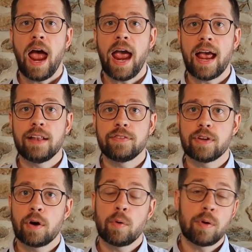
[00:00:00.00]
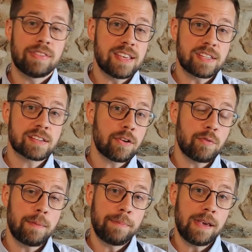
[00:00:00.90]
And so this is going
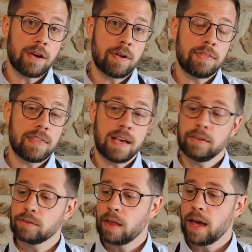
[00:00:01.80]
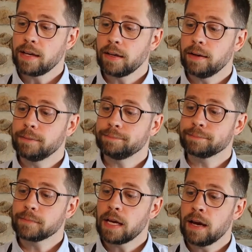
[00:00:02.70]
to appear in things like
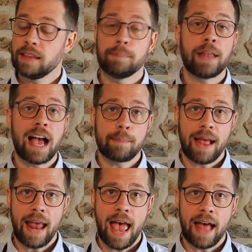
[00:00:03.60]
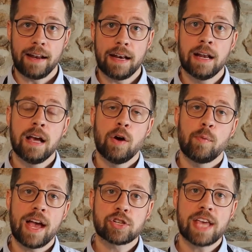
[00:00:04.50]
the Black Manhattan.
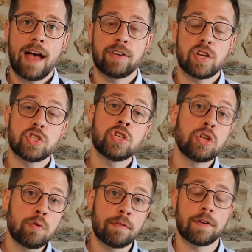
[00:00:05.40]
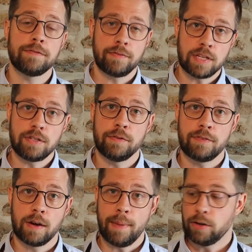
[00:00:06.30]
We actually have it in 2 of our 52
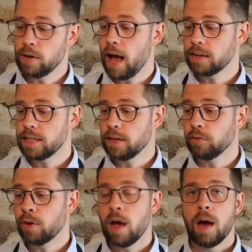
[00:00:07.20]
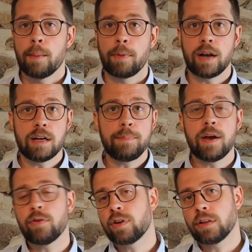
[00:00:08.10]
fundamental cocktails, but it
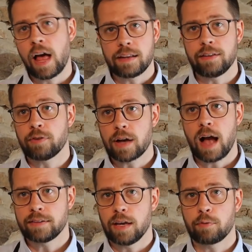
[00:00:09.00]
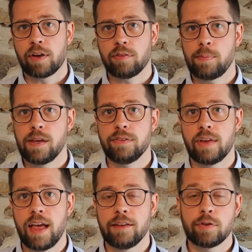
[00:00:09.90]
appears in a lot of different cocktail recipes.
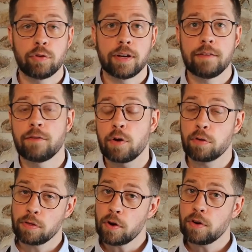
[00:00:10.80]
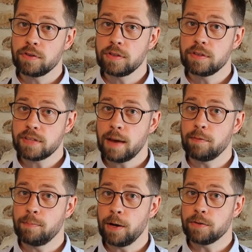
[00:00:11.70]
And if you're looking for your third type
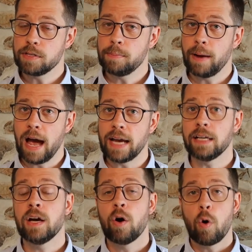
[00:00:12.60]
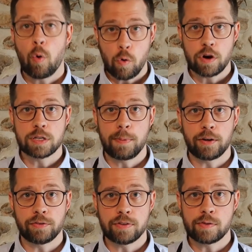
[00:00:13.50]
of bitters to buy, orange
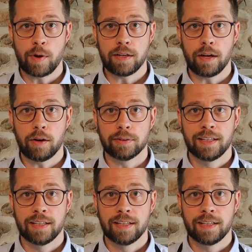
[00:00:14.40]
bitters is the way to go.